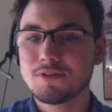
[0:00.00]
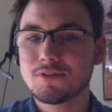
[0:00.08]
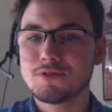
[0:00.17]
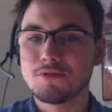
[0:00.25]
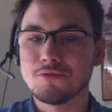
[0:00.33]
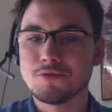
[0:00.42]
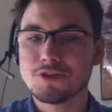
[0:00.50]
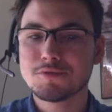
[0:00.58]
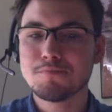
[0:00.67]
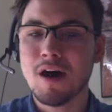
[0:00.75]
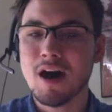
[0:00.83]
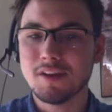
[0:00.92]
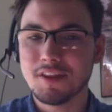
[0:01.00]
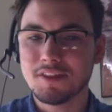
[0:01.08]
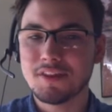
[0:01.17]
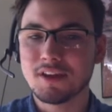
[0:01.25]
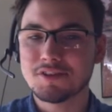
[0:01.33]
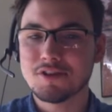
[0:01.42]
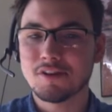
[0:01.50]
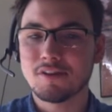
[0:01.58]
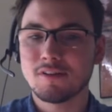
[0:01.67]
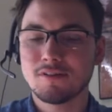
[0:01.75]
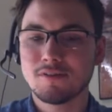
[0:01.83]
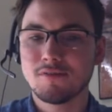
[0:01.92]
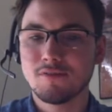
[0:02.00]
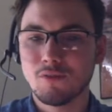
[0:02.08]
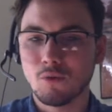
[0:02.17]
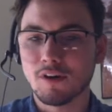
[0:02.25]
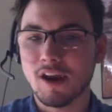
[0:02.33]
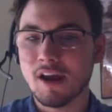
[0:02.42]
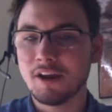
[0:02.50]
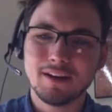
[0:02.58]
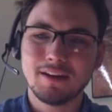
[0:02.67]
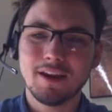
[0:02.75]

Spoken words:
to spot the things that are organic.